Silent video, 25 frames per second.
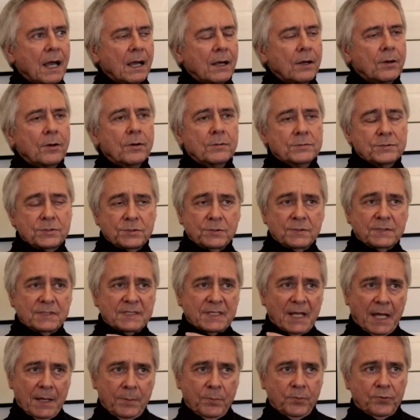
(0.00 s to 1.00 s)
goes to
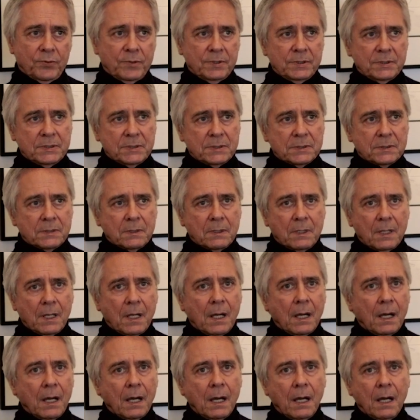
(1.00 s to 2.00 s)
Cyprus,
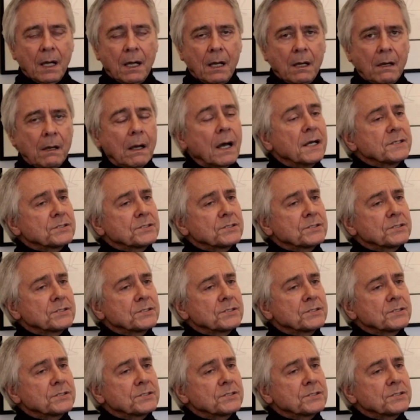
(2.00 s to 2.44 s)
a